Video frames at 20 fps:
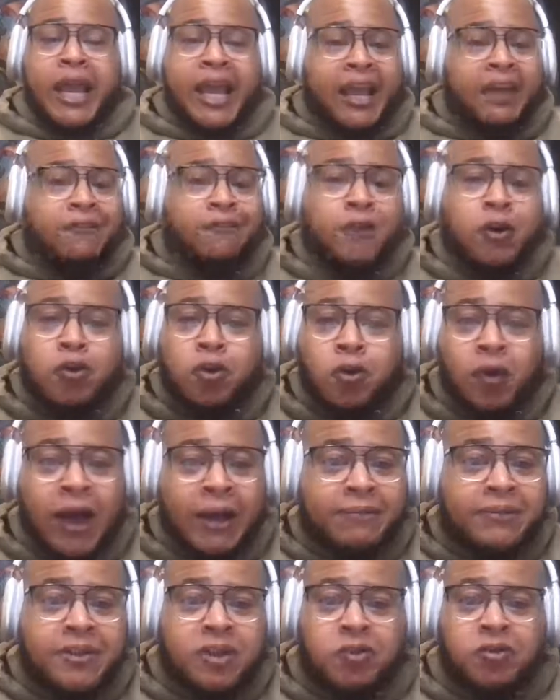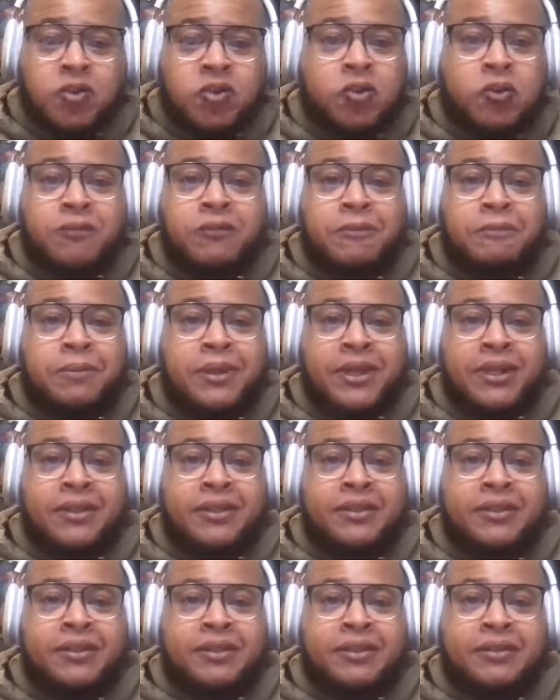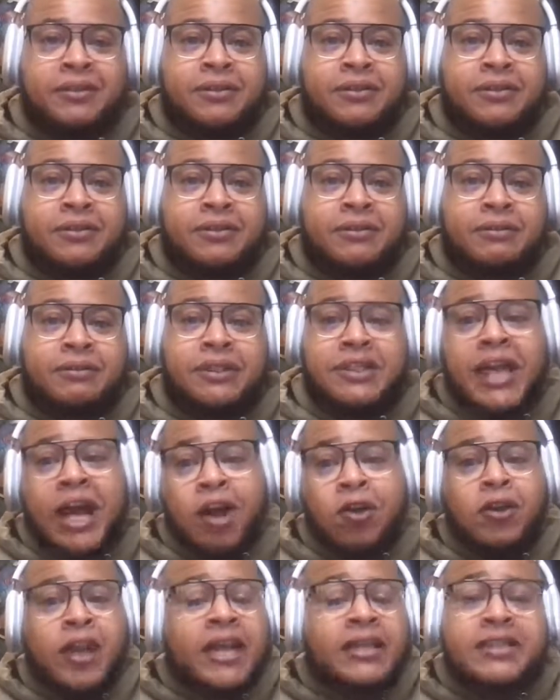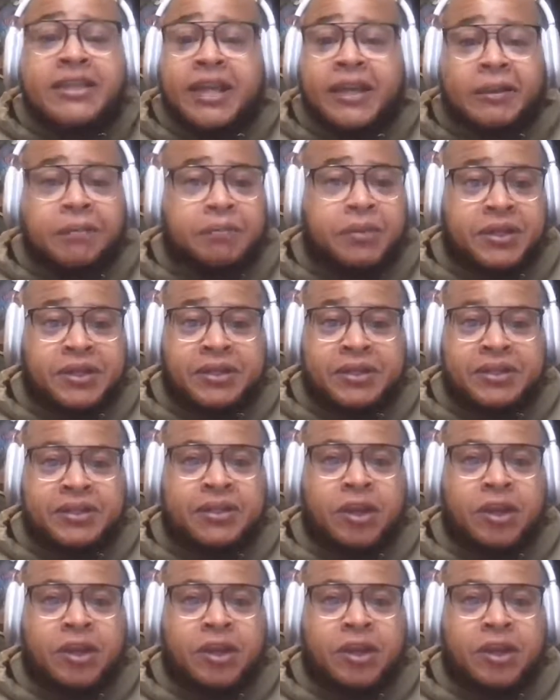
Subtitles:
And photo ops don't do it for me, because I don't like taking pictures.